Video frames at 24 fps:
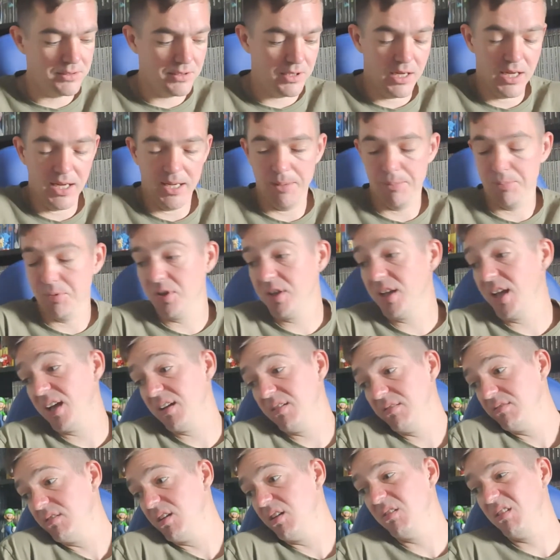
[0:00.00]
But yeah,
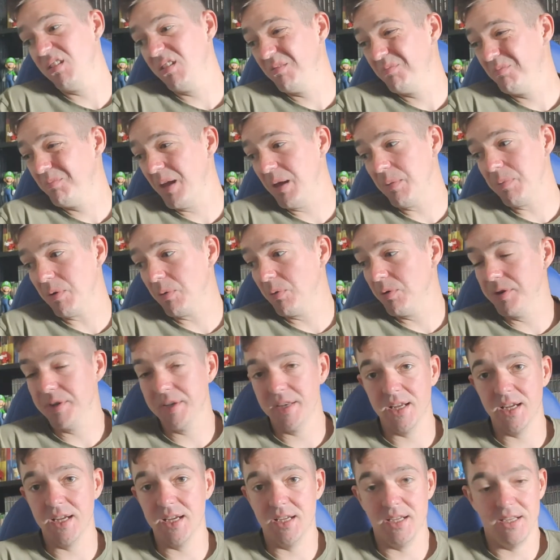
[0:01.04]
maybe one
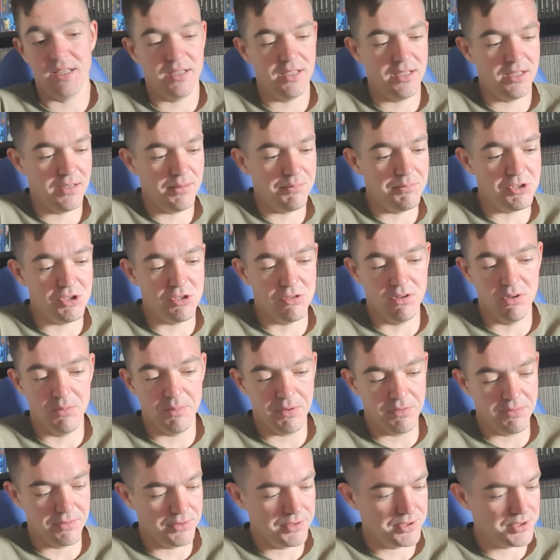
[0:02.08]
day. I'm sure it'll
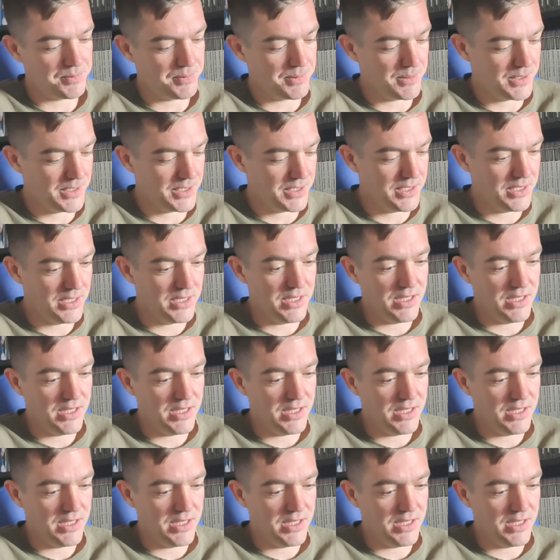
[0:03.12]
be fun to play.